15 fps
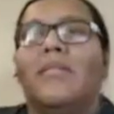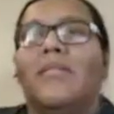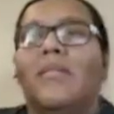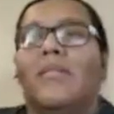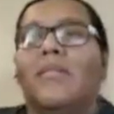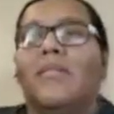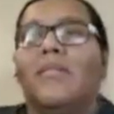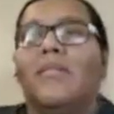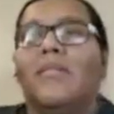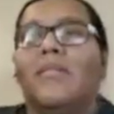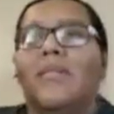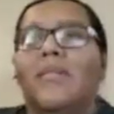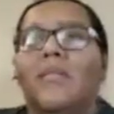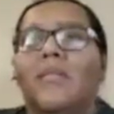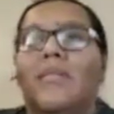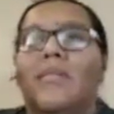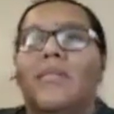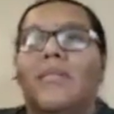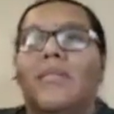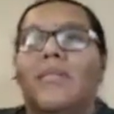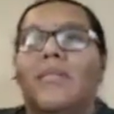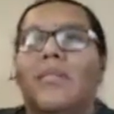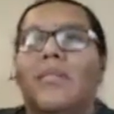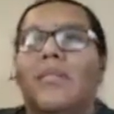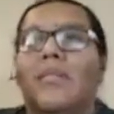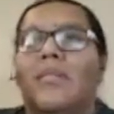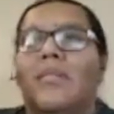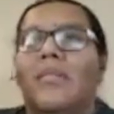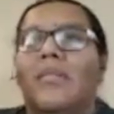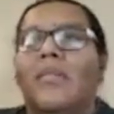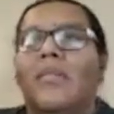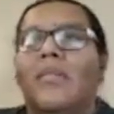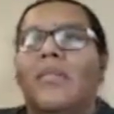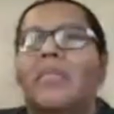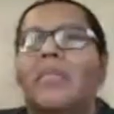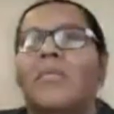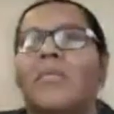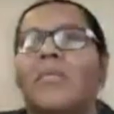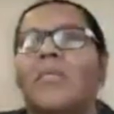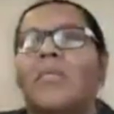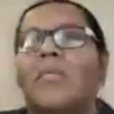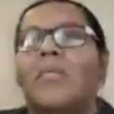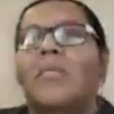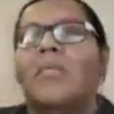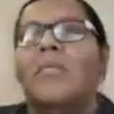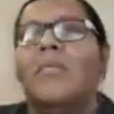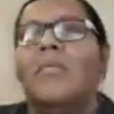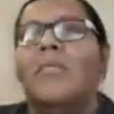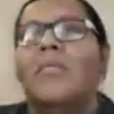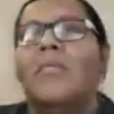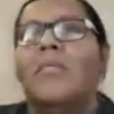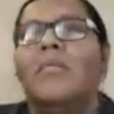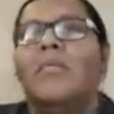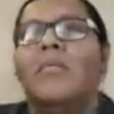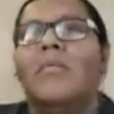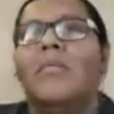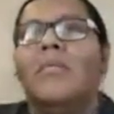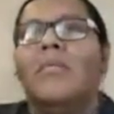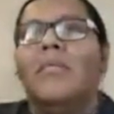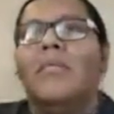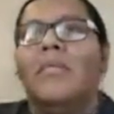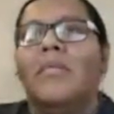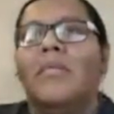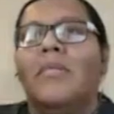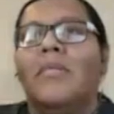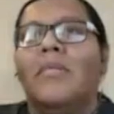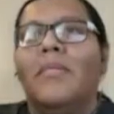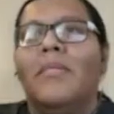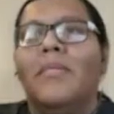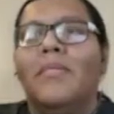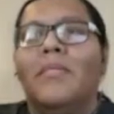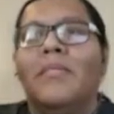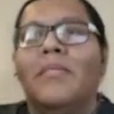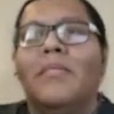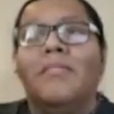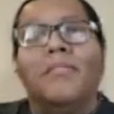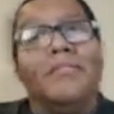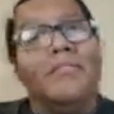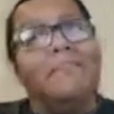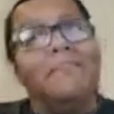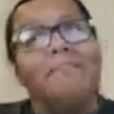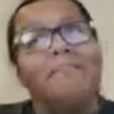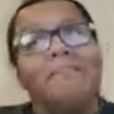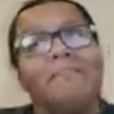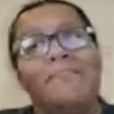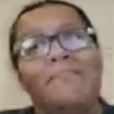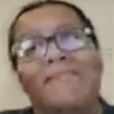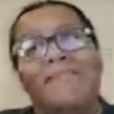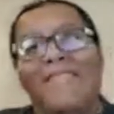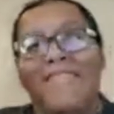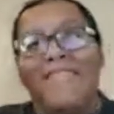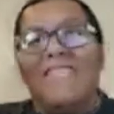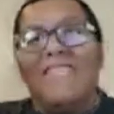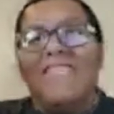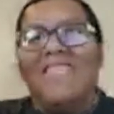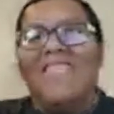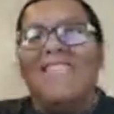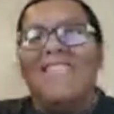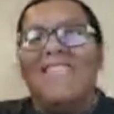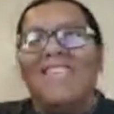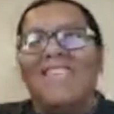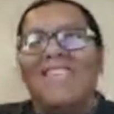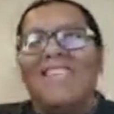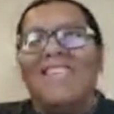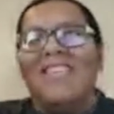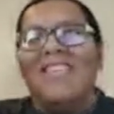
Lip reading: This person isn't speaking.